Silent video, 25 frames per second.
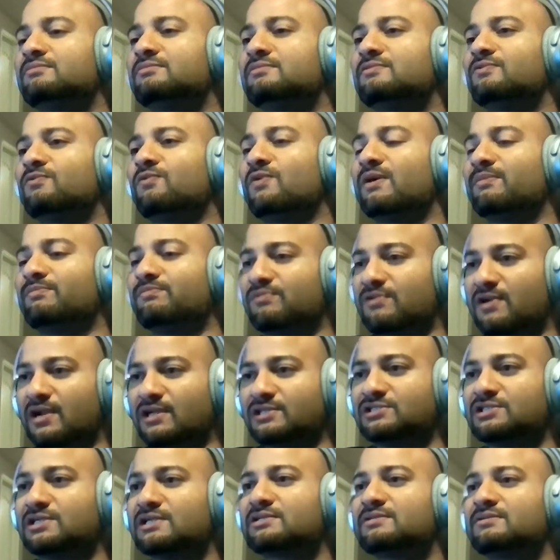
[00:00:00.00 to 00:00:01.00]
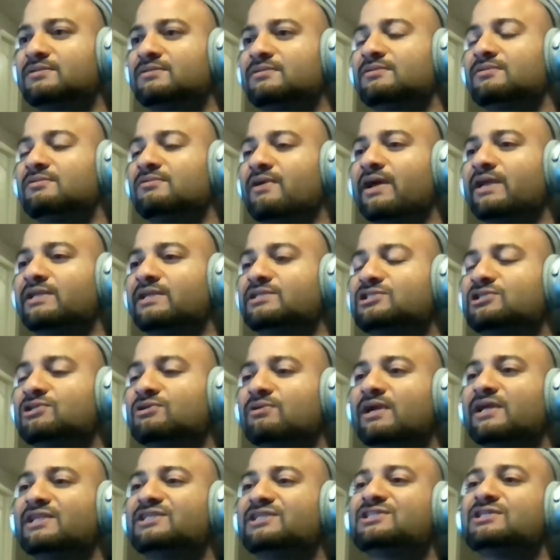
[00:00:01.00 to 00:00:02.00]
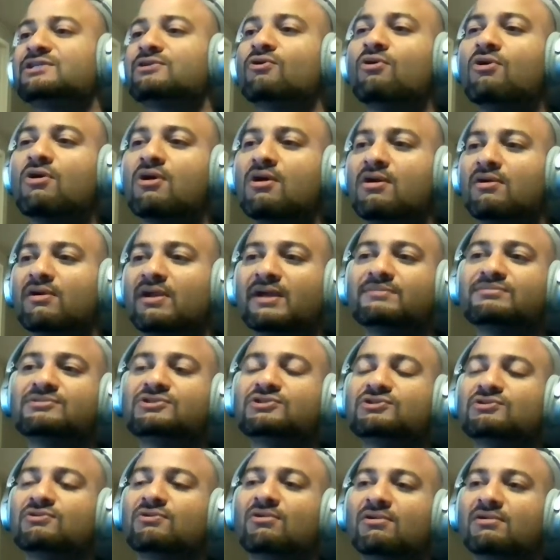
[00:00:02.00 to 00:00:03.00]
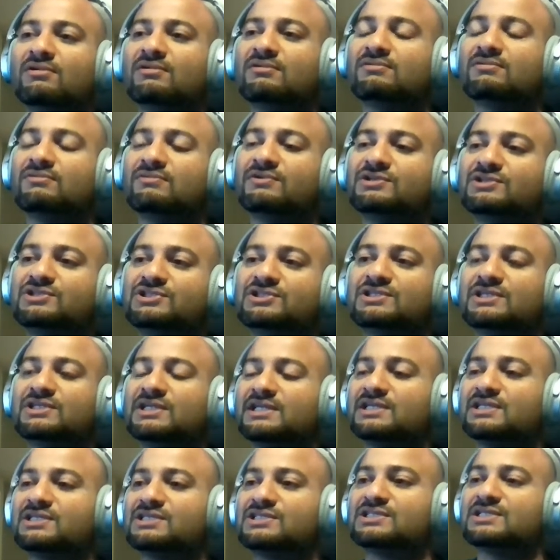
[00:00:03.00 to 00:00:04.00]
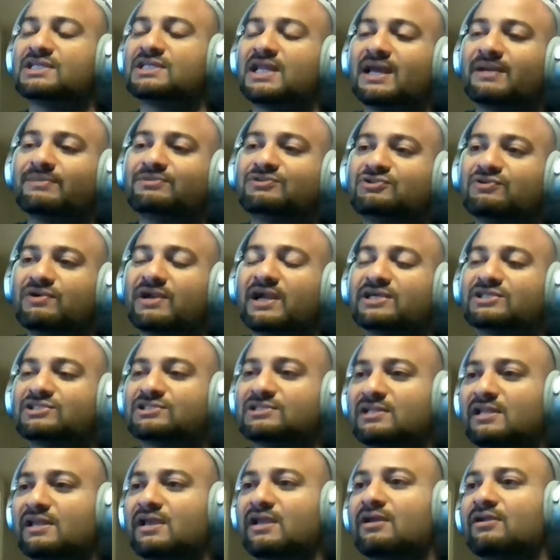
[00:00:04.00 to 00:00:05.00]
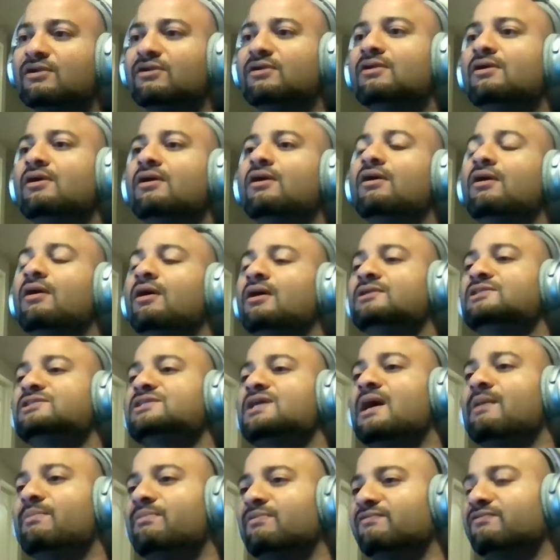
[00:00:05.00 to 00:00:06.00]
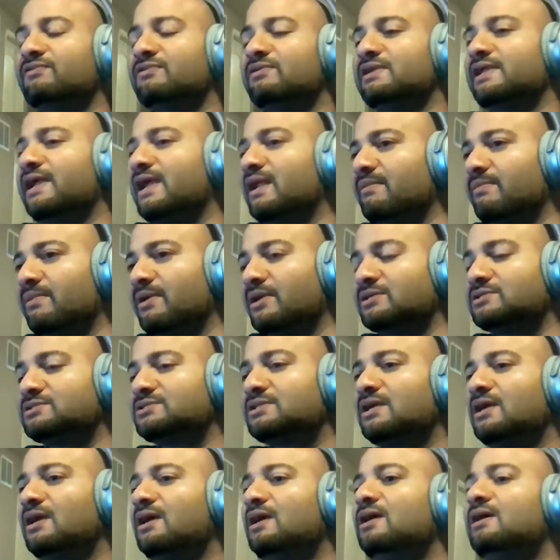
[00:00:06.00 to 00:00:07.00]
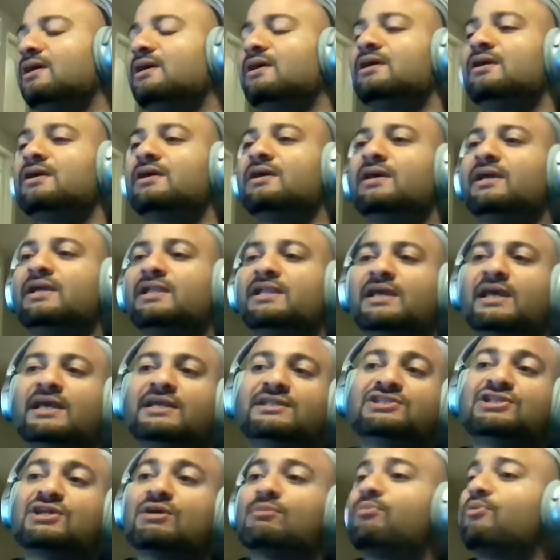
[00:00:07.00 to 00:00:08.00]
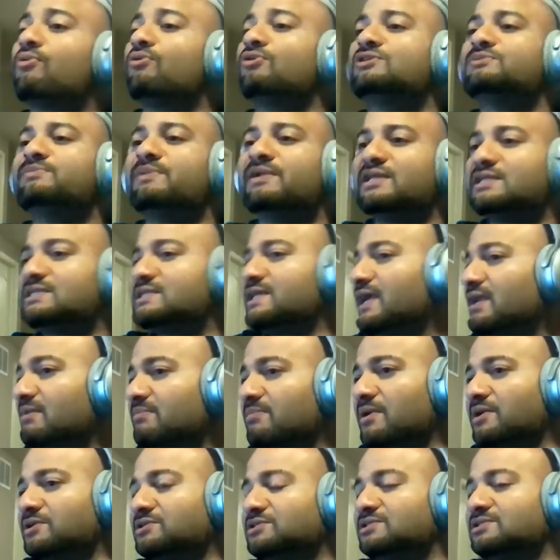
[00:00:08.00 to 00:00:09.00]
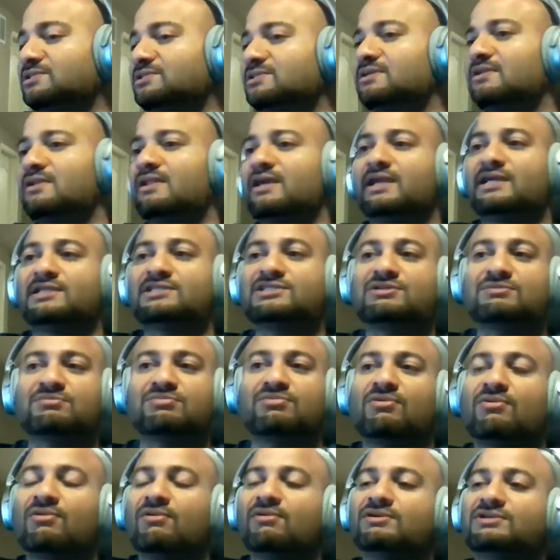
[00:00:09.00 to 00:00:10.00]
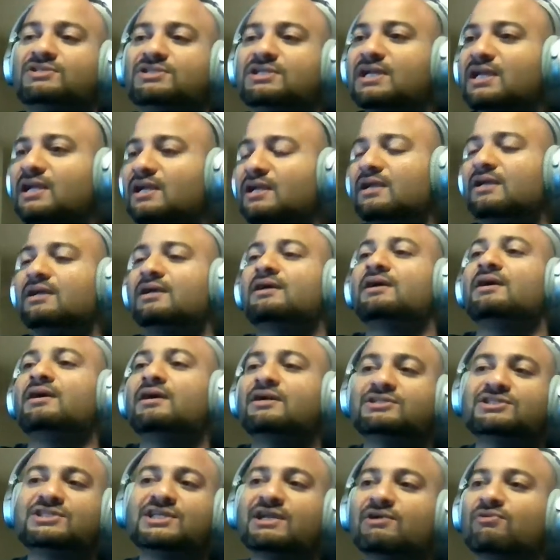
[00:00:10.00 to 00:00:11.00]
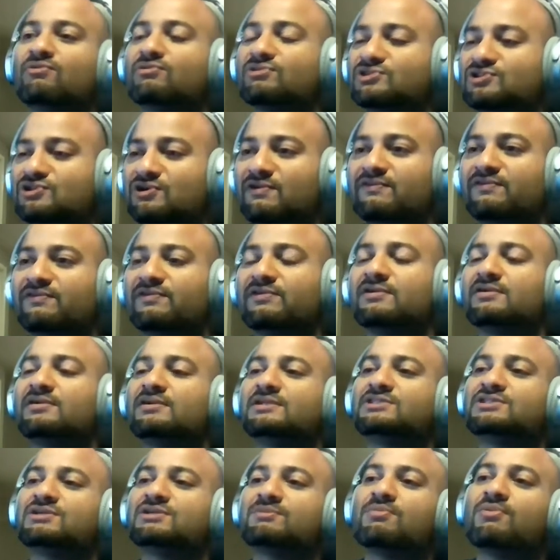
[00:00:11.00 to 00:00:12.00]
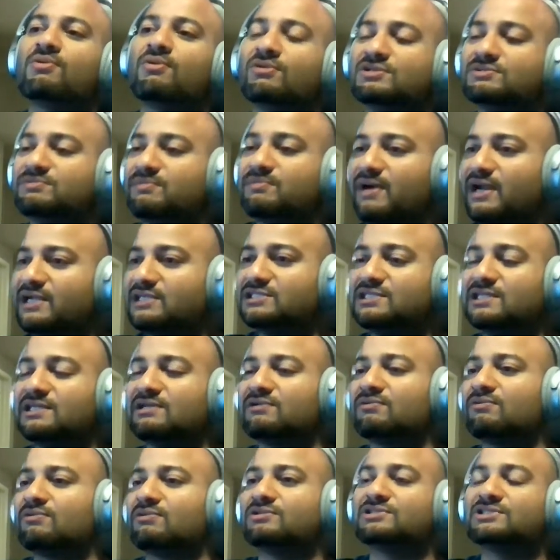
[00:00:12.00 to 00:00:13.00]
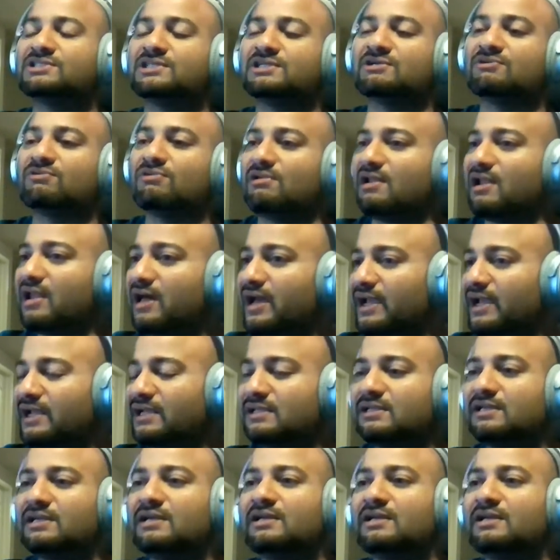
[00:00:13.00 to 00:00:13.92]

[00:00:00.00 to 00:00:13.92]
web project, right? So it's an ORM tool, which is an abstraction layer on top of your database. And it supports many databases, like it supports SQL Server, it supports MySQL, SQLite,